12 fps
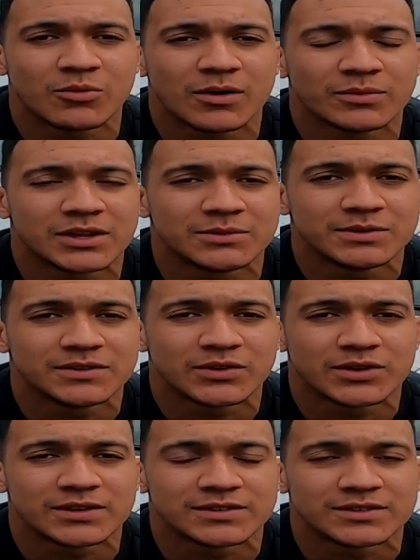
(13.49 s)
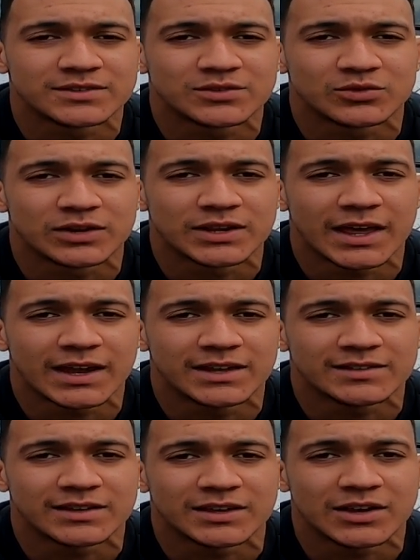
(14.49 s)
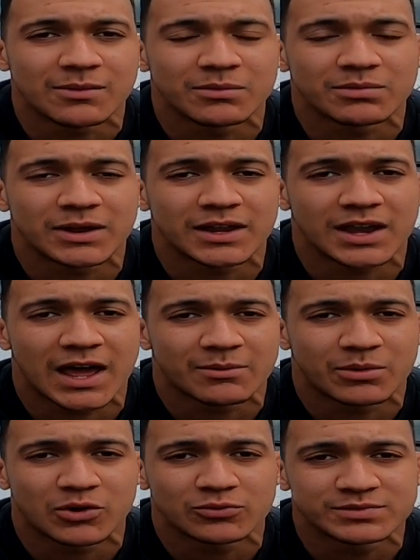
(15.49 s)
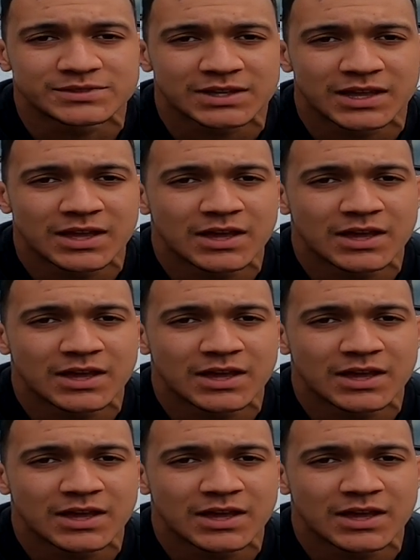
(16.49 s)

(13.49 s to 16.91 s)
What I'm going to be doing is installing LED number plate light bulbs.